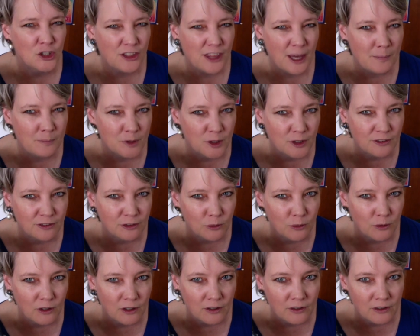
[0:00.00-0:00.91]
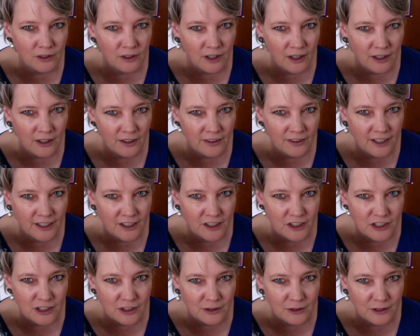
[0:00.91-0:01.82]
know, that beautiful oracle card that I
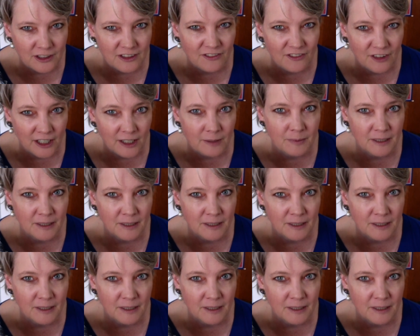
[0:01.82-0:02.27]
showed you at the very